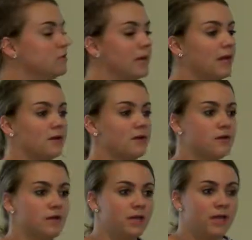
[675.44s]
male,
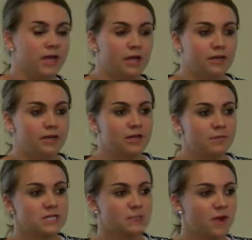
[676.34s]
and him
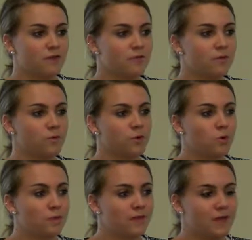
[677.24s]
and his wife were in the
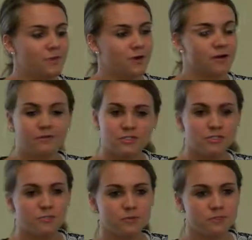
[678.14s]
room, and they were
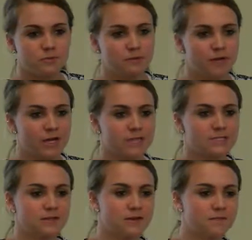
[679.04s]
super, super
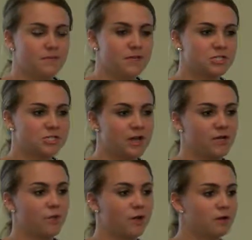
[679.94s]
nice, and they just kind
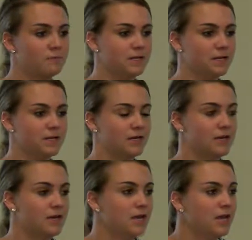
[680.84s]
of welcomed me in,
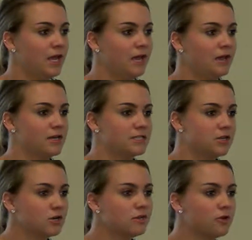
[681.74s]
and I
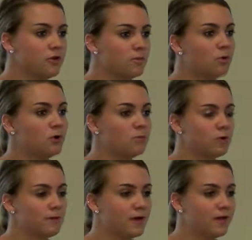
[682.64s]
started learning more and
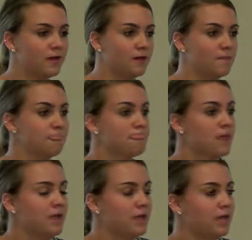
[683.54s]
more about him.
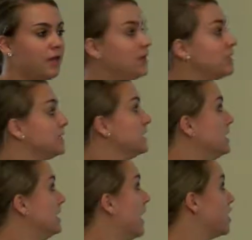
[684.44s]
And
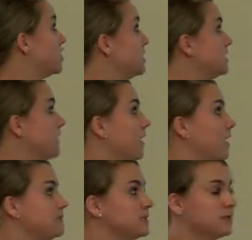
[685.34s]
he actually
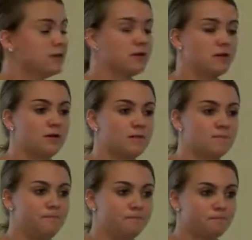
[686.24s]
developed,
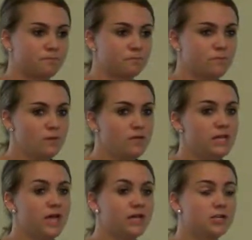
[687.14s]

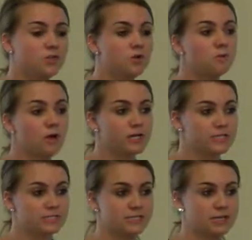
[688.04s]
he had adult
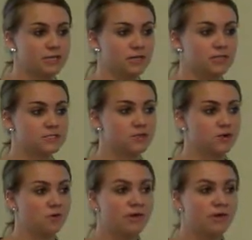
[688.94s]
polycystic kidneys, so